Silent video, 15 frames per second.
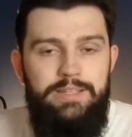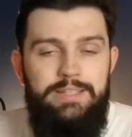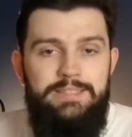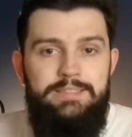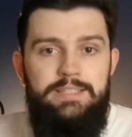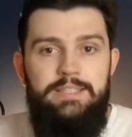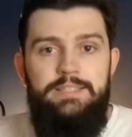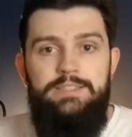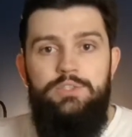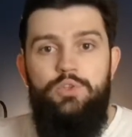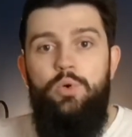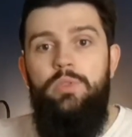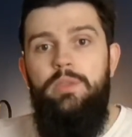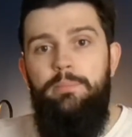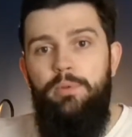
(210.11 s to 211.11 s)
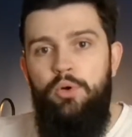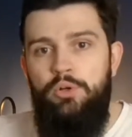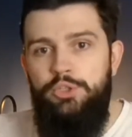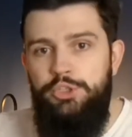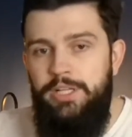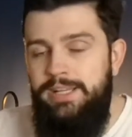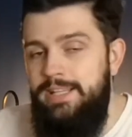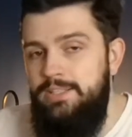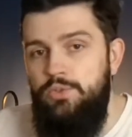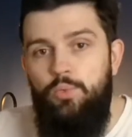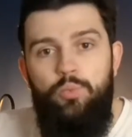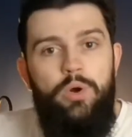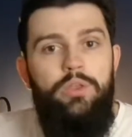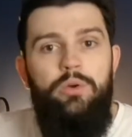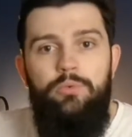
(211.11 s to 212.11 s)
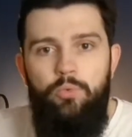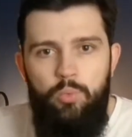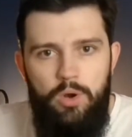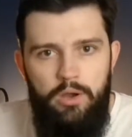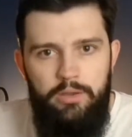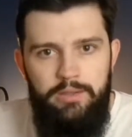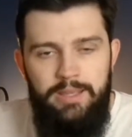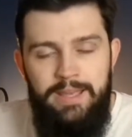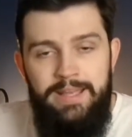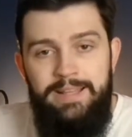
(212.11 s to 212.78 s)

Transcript: exists on the blockchain as a one-of-one,